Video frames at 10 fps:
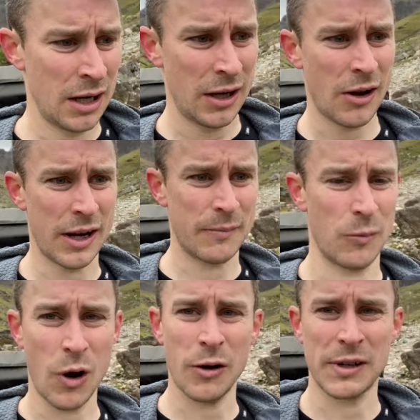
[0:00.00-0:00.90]
like
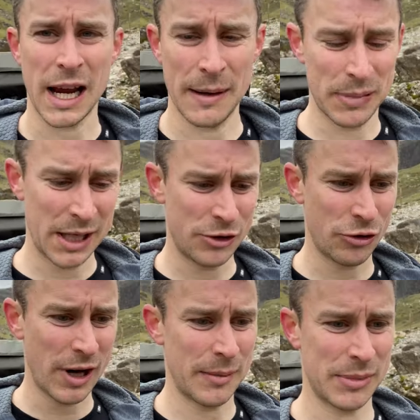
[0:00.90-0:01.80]
wild camping
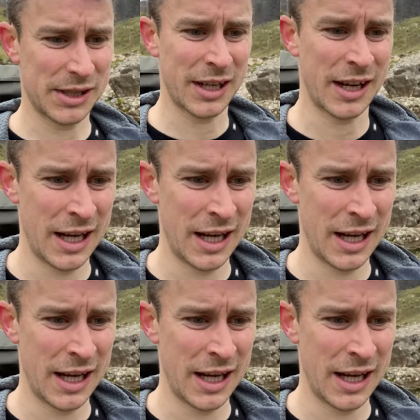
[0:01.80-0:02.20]
trips